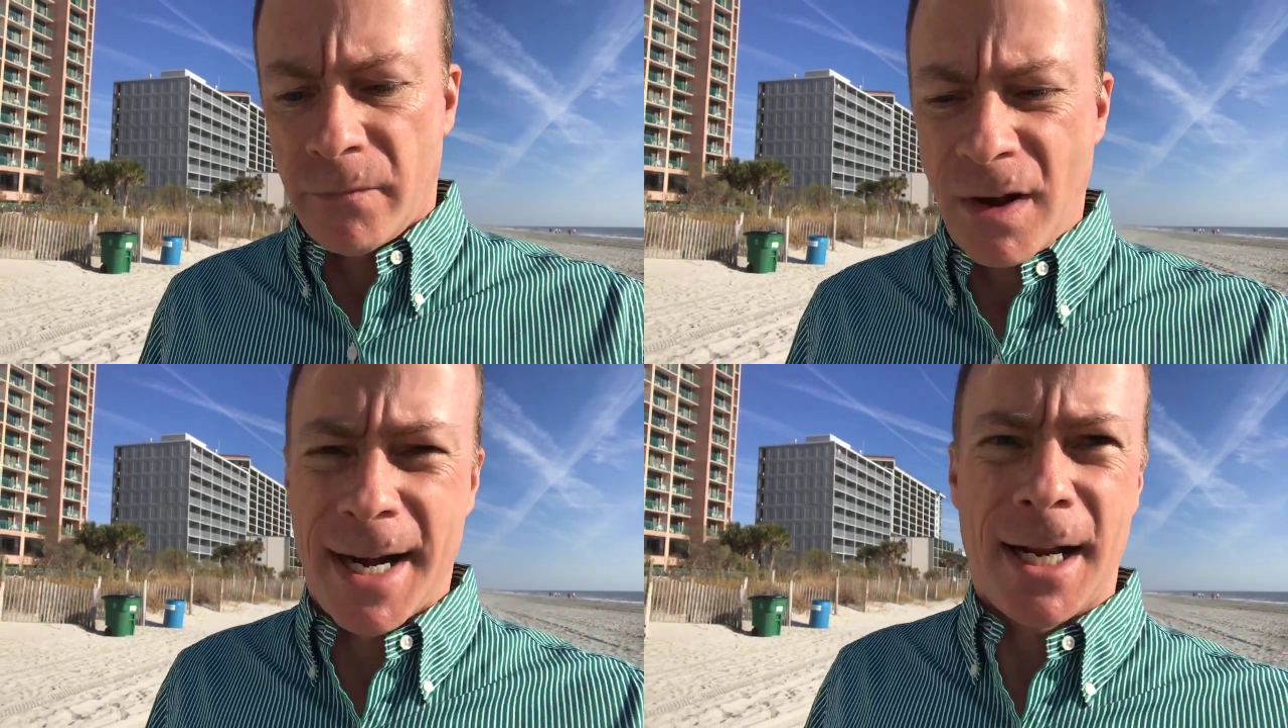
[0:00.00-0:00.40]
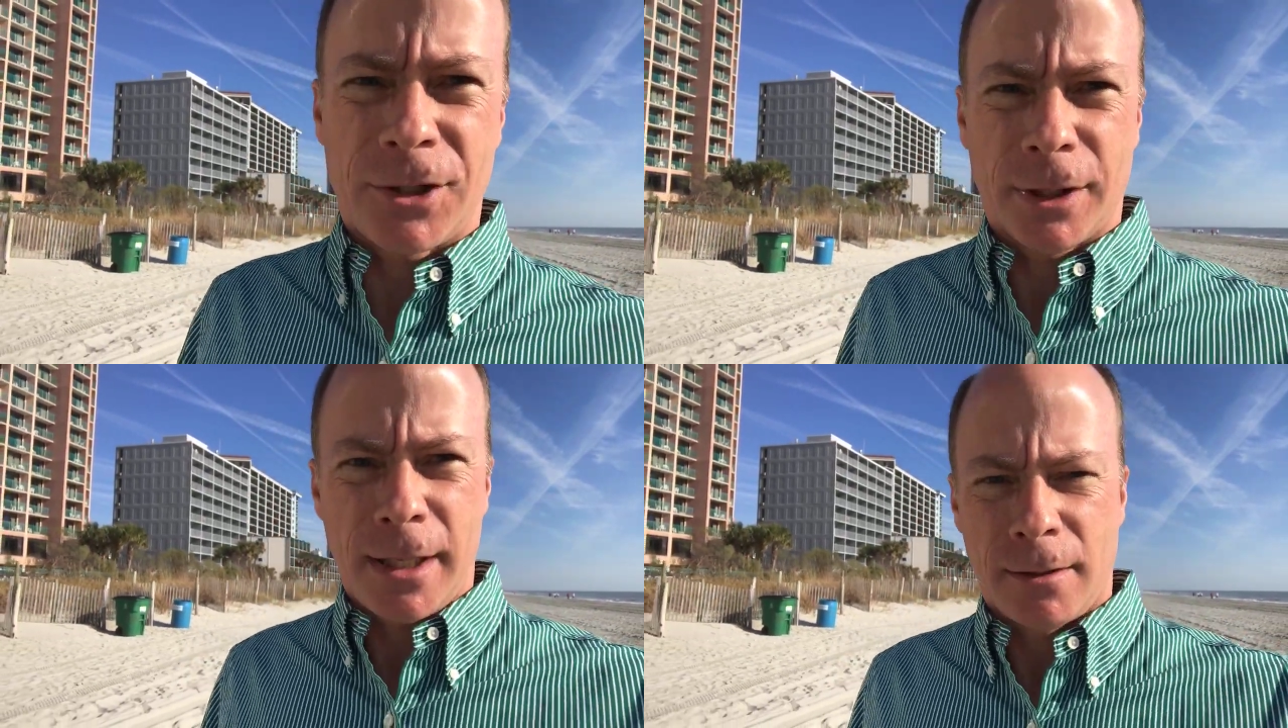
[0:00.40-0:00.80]

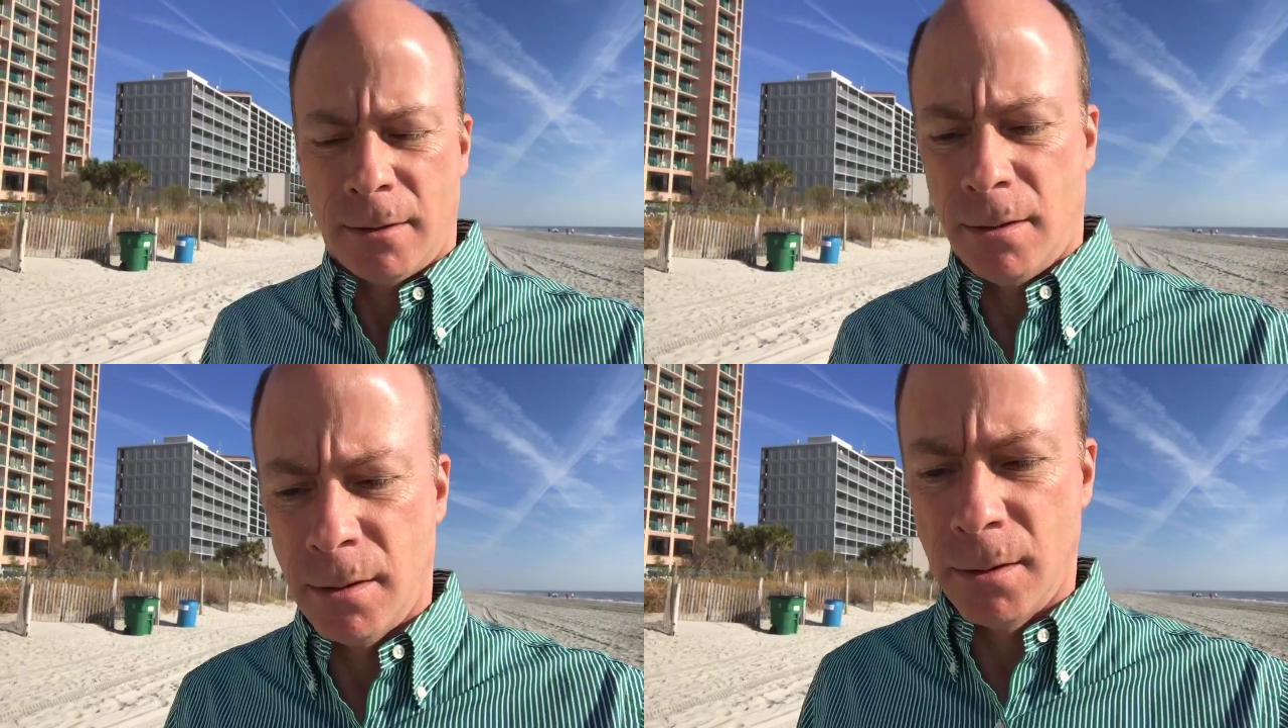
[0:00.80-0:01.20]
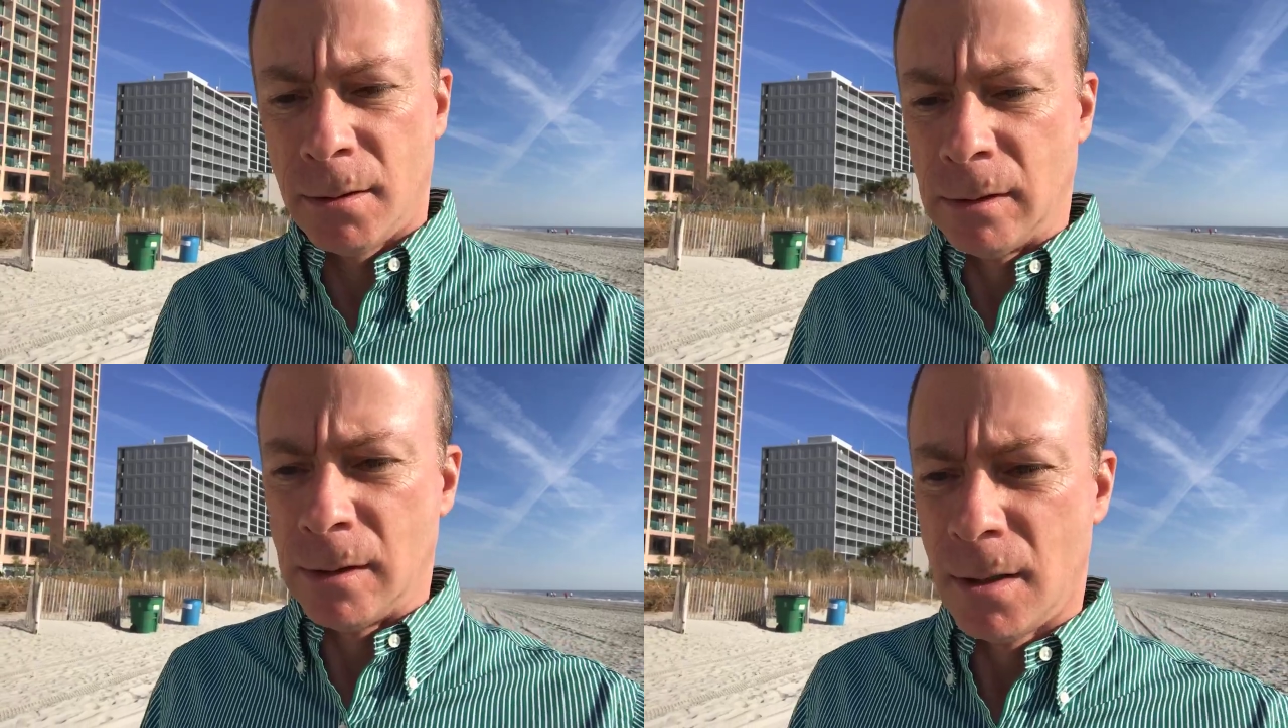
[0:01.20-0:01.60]
Financially?
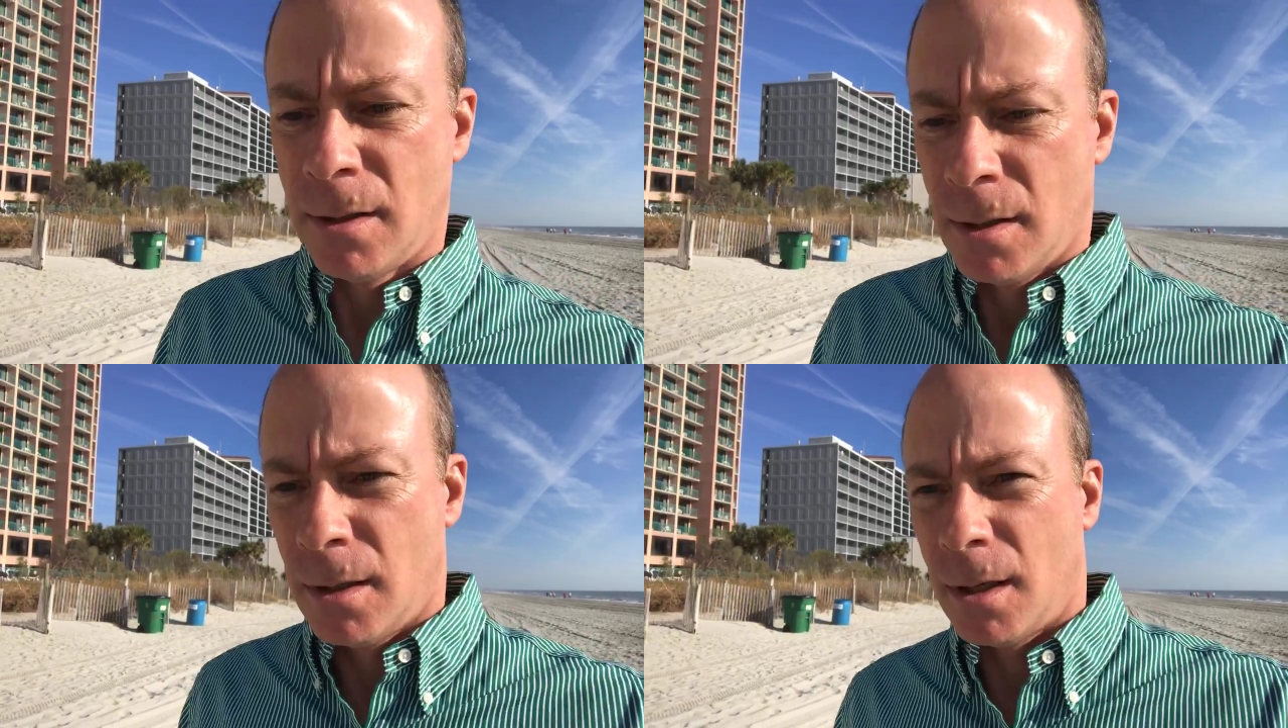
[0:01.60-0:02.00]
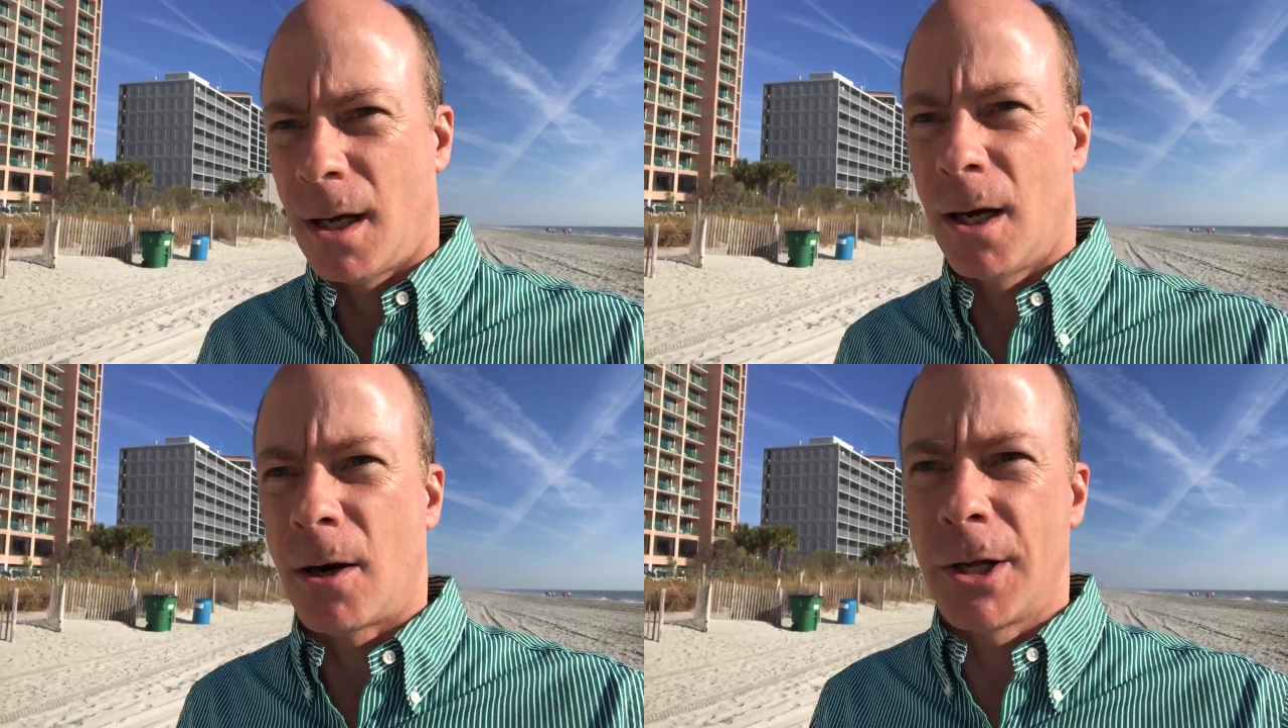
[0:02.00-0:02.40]

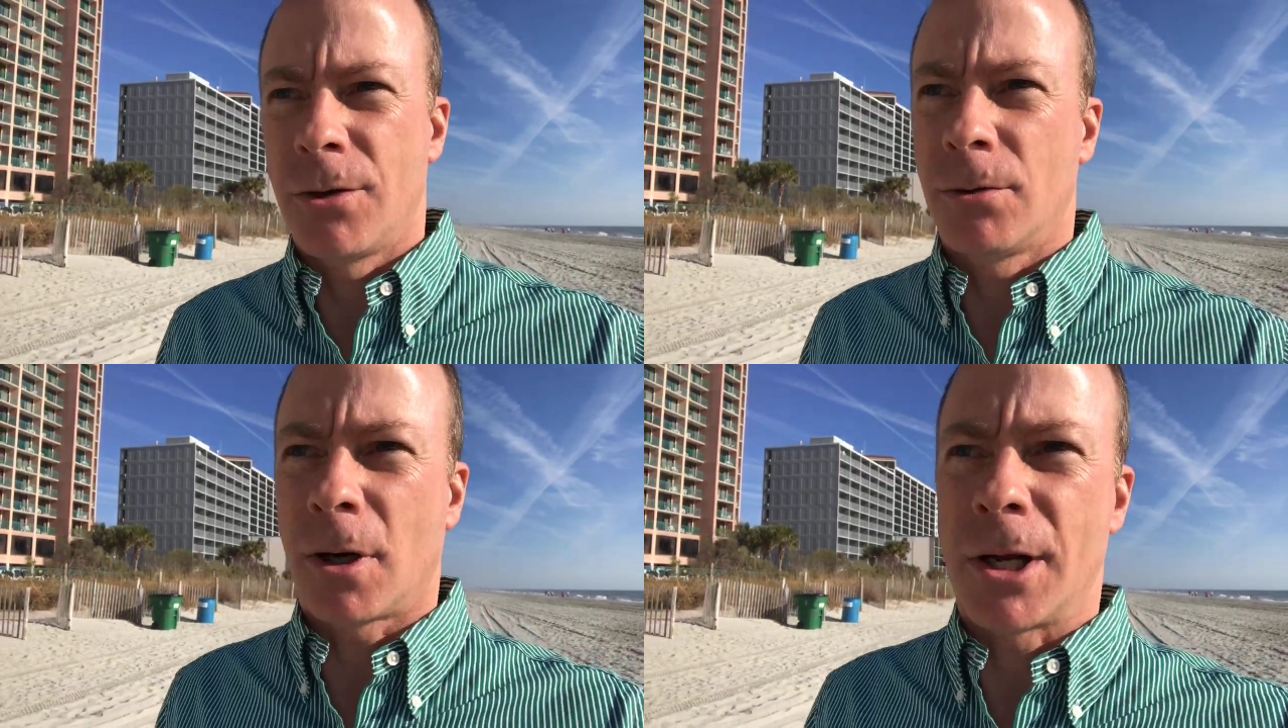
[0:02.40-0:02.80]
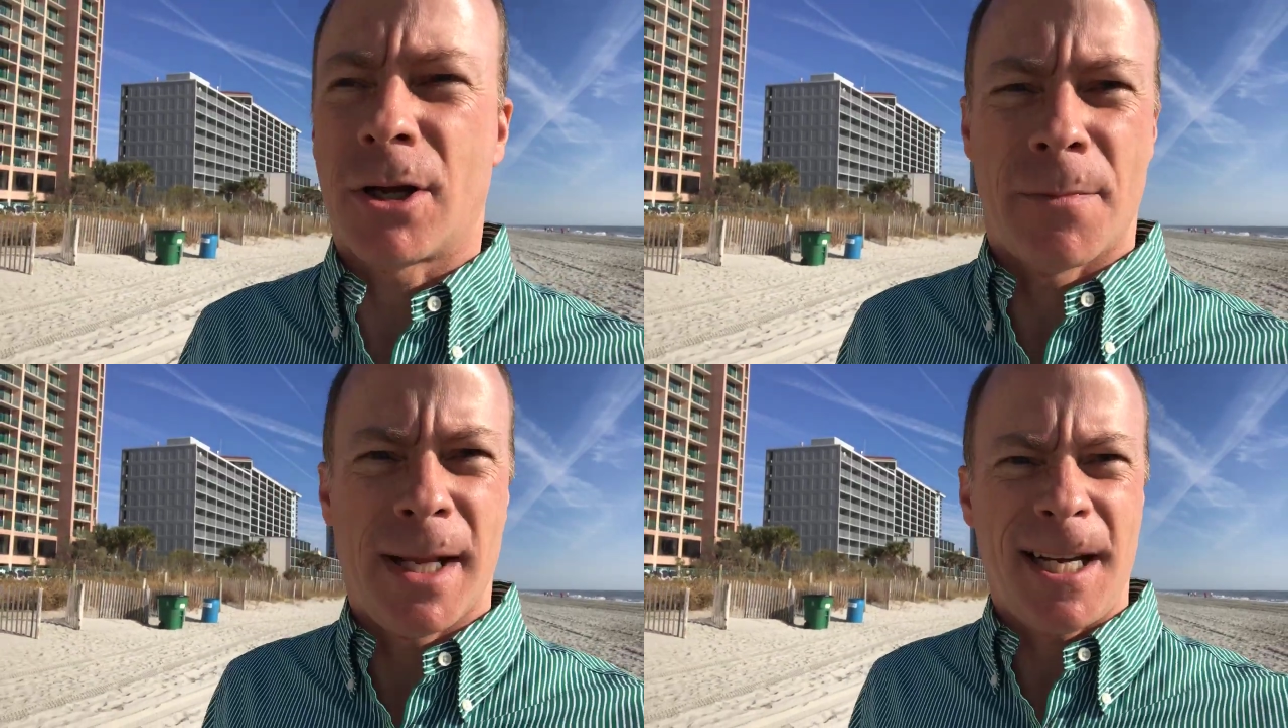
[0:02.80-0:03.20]
Are you
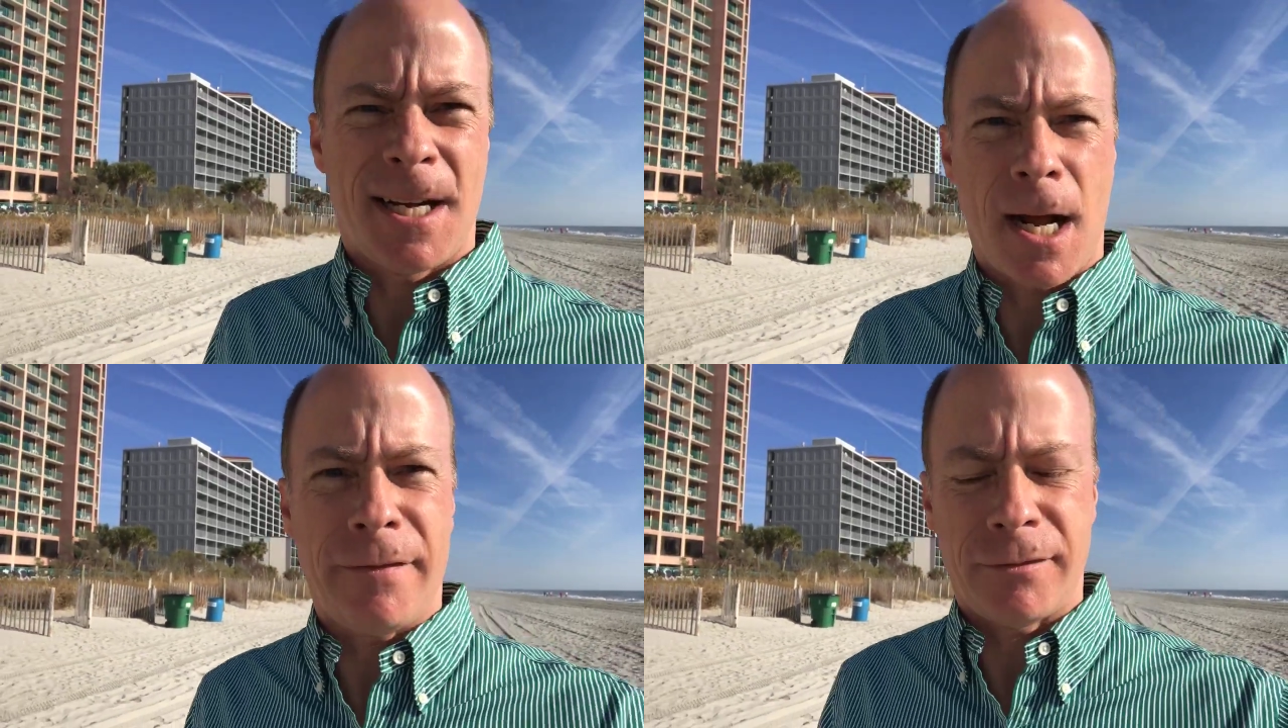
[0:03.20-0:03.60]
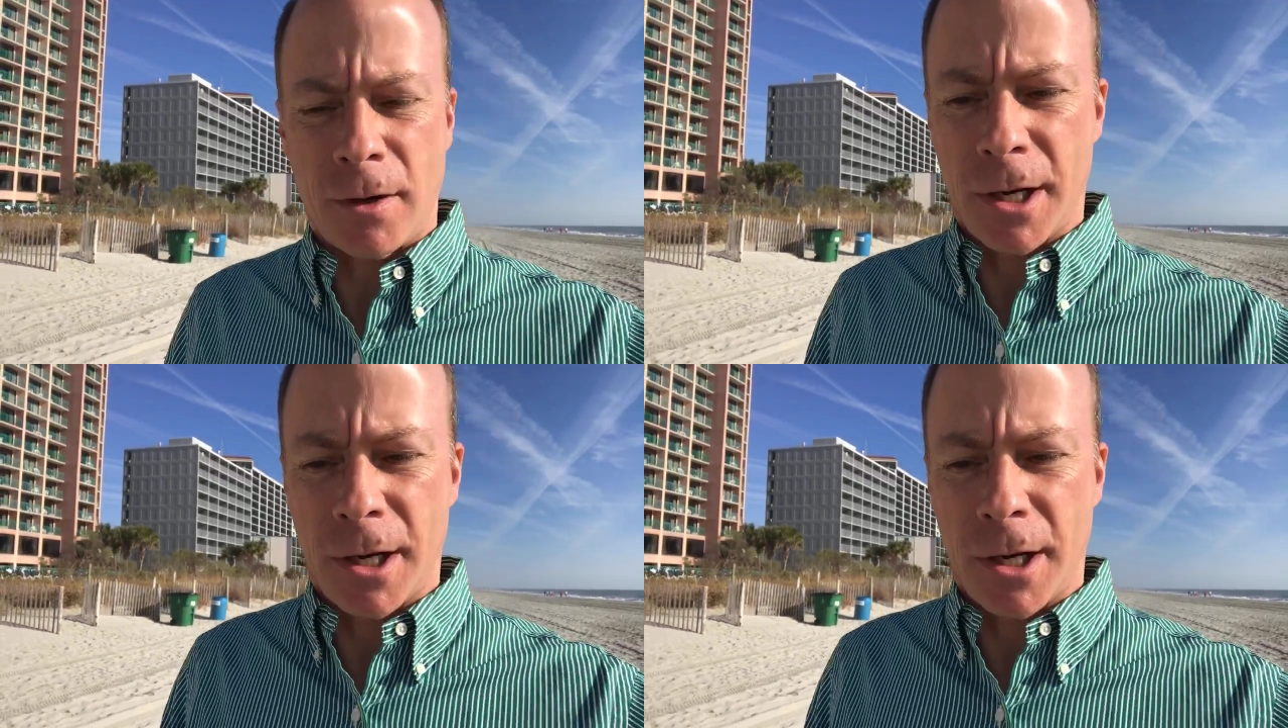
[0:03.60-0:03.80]
committed enough?